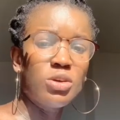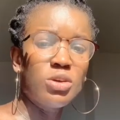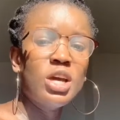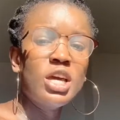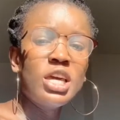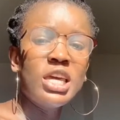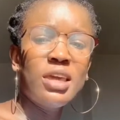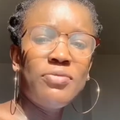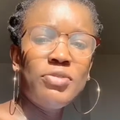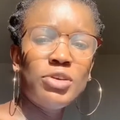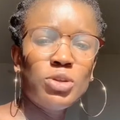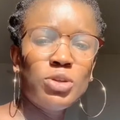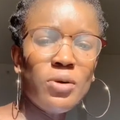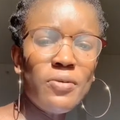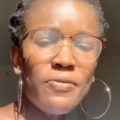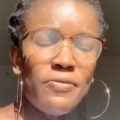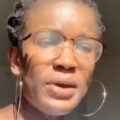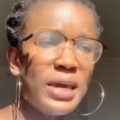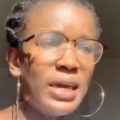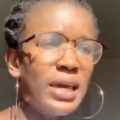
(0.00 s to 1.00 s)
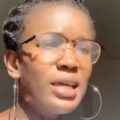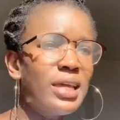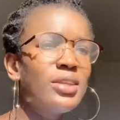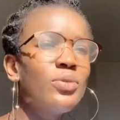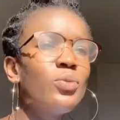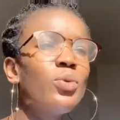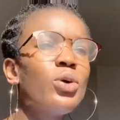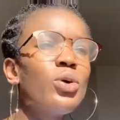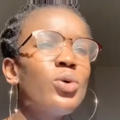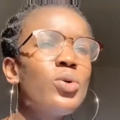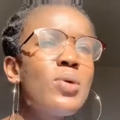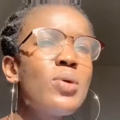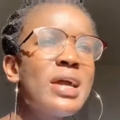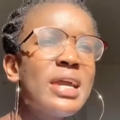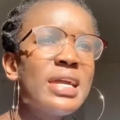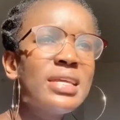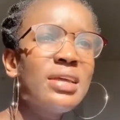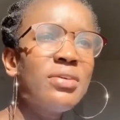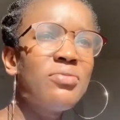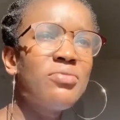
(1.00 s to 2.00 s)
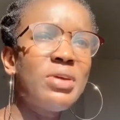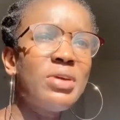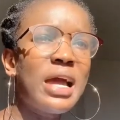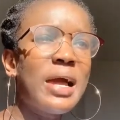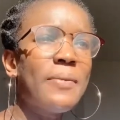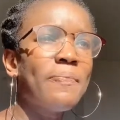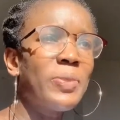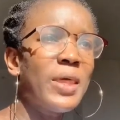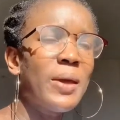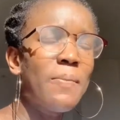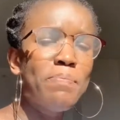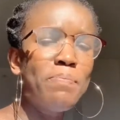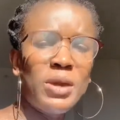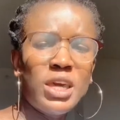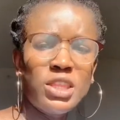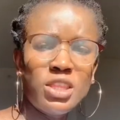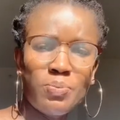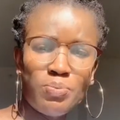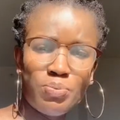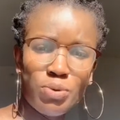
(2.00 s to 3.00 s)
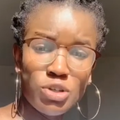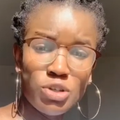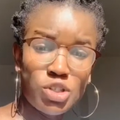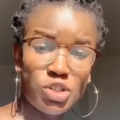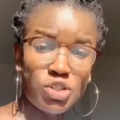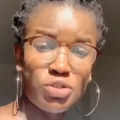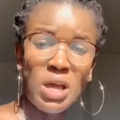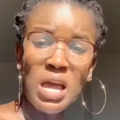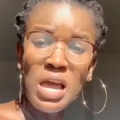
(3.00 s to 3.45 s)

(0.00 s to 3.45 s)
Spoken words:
If you don't find anyone, go ahead and pay the prostitute.